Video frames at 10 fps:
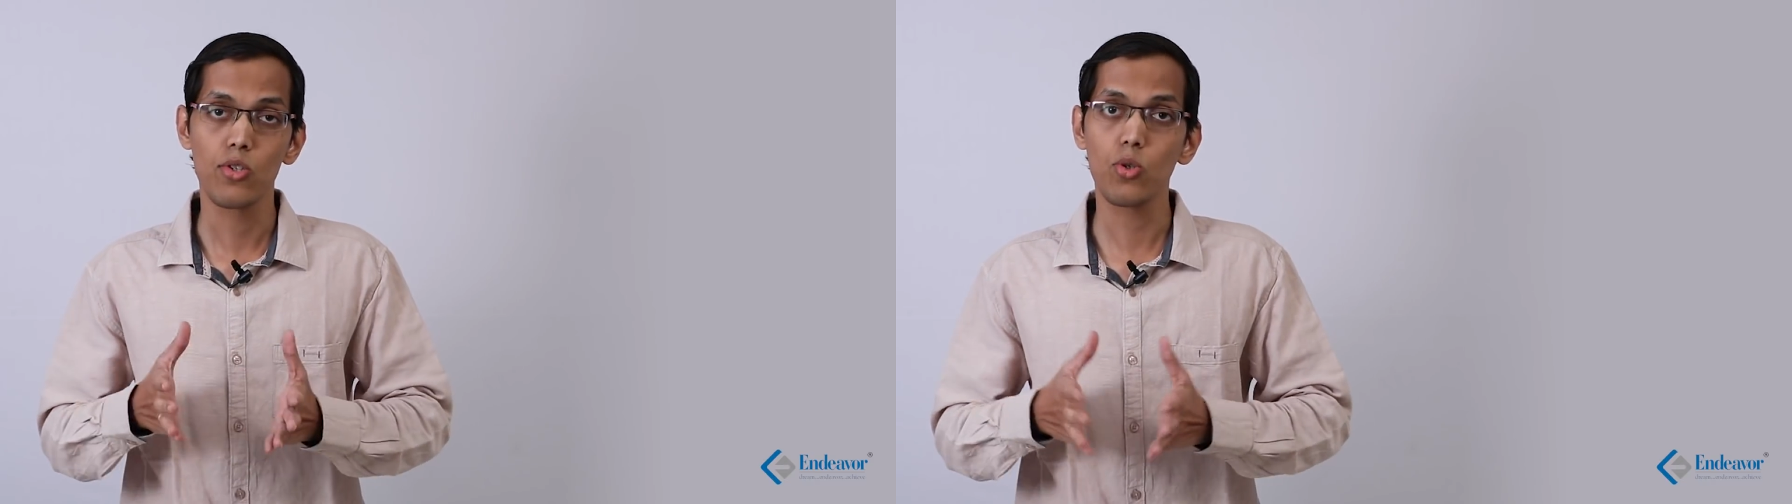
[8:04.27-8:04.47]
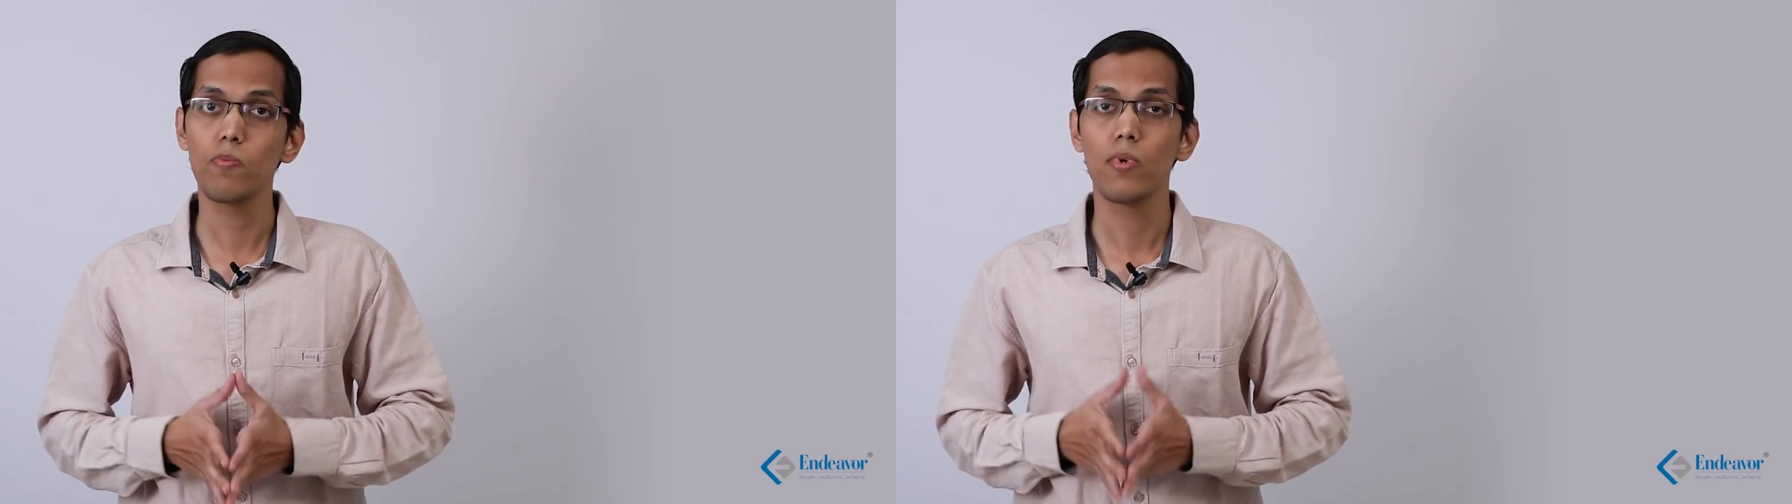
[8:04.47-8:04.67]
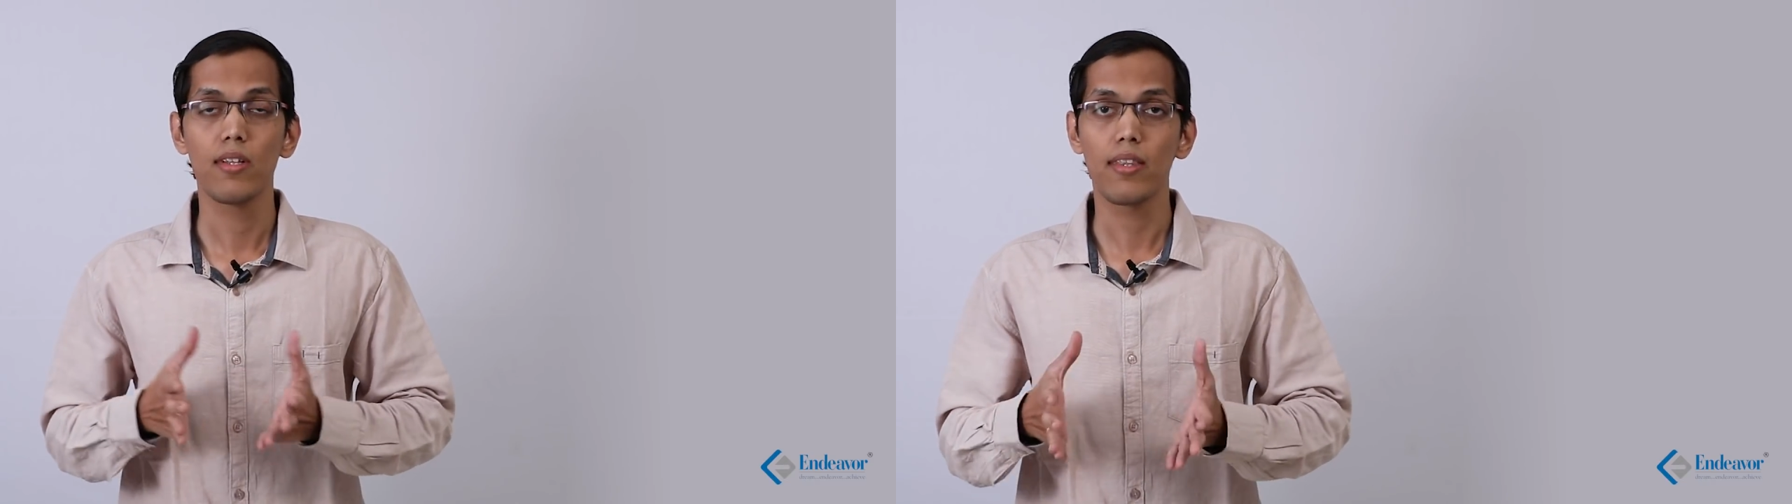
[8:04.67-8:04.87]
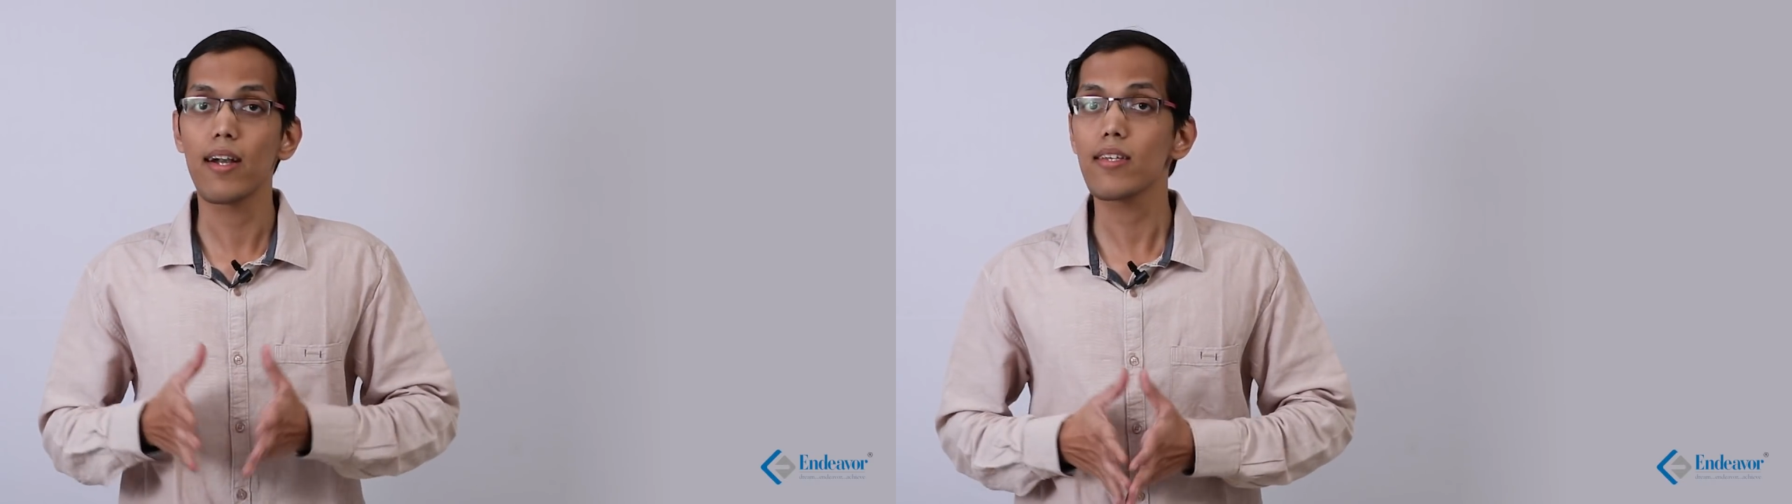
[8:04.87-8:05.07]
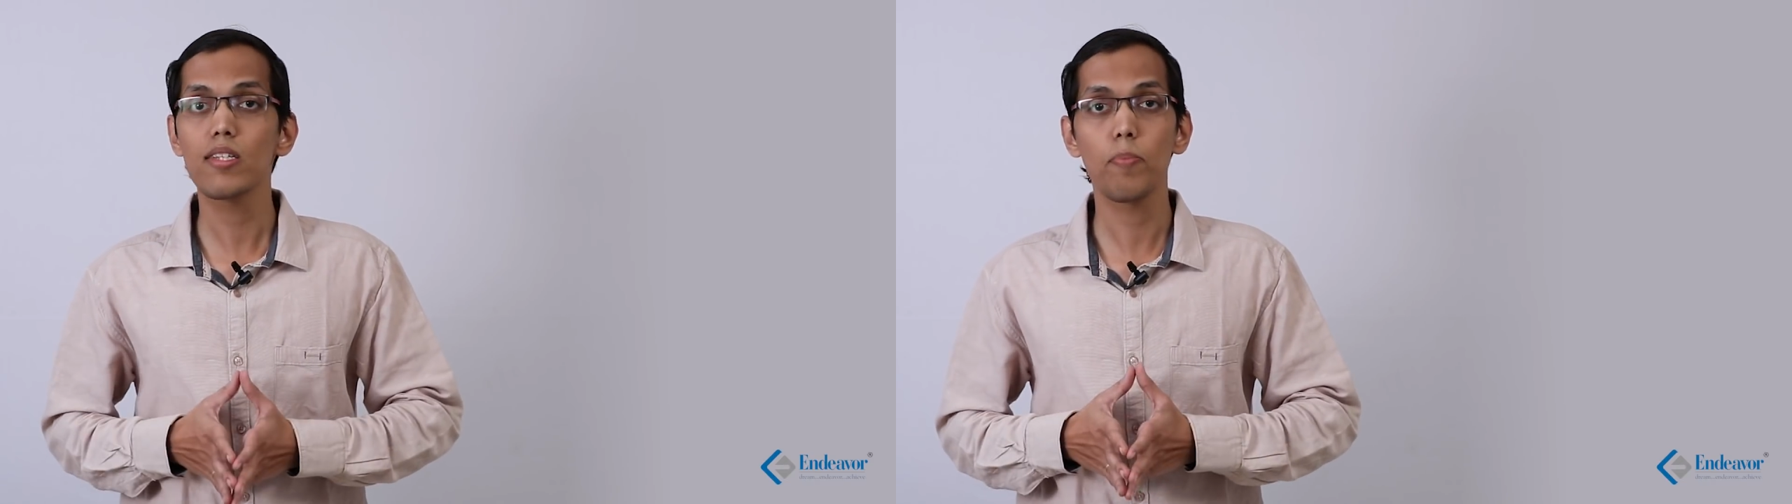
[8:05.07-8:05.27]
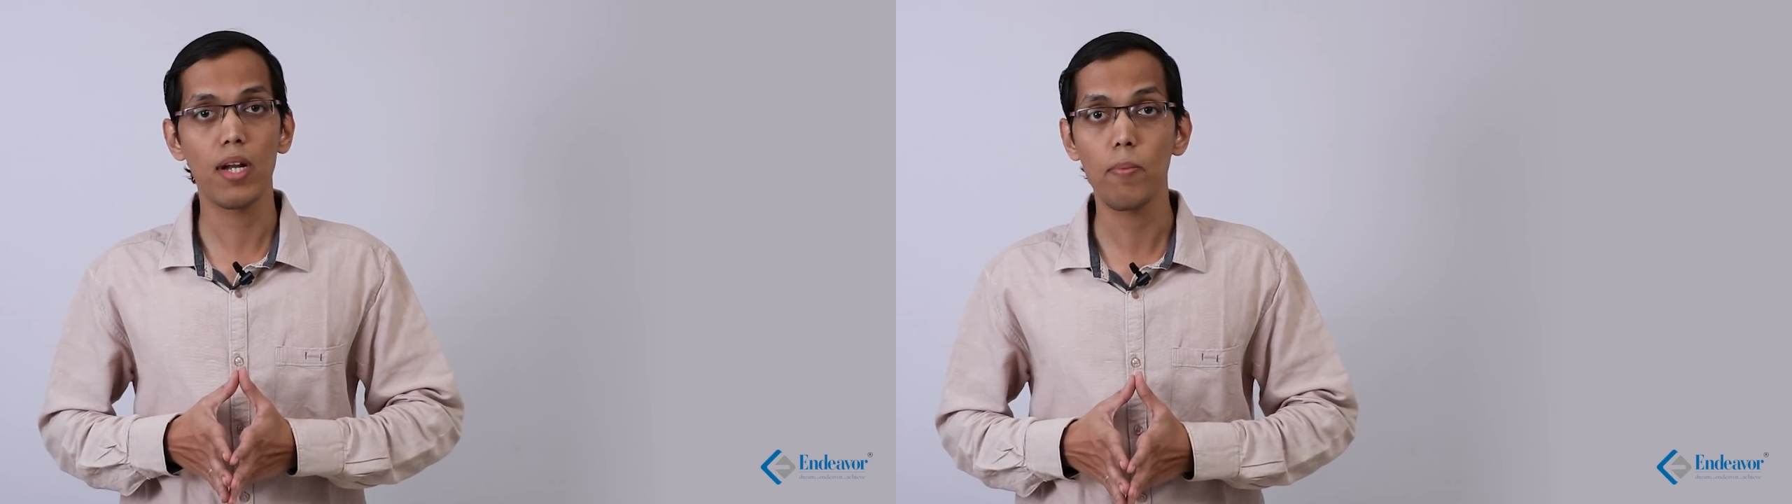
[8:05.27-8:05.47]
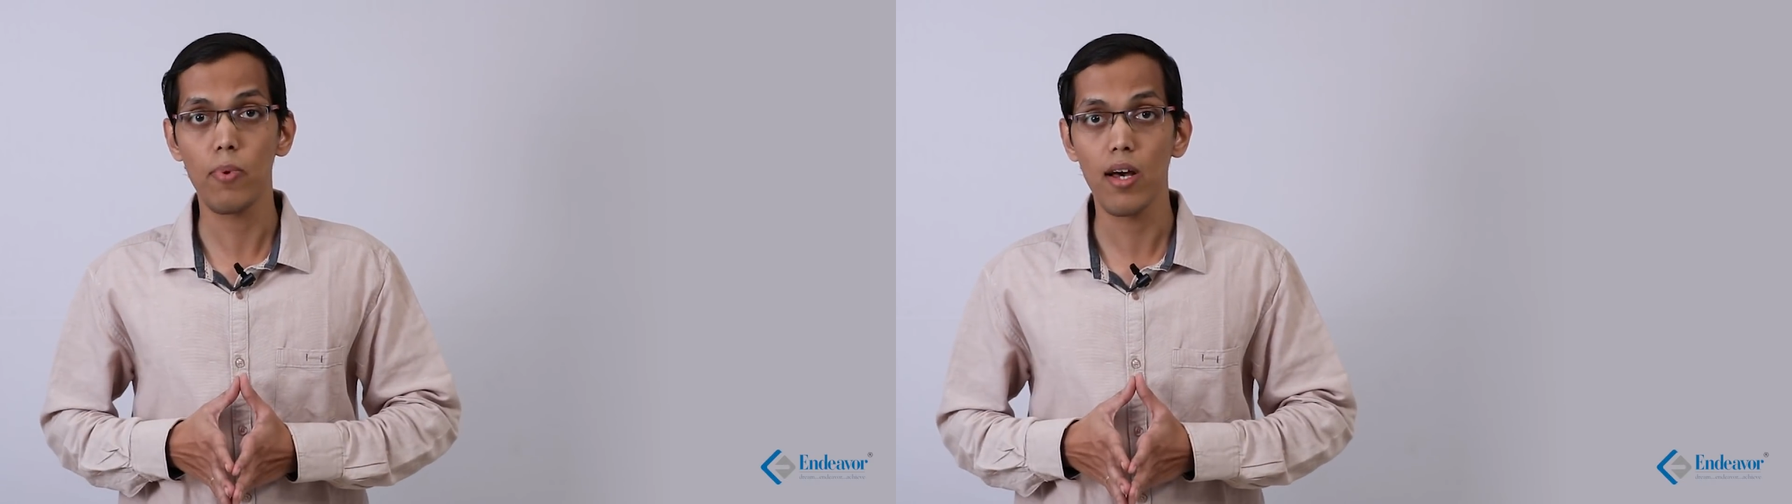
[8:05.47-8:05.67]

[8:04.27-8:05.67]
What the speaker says: So that is the prep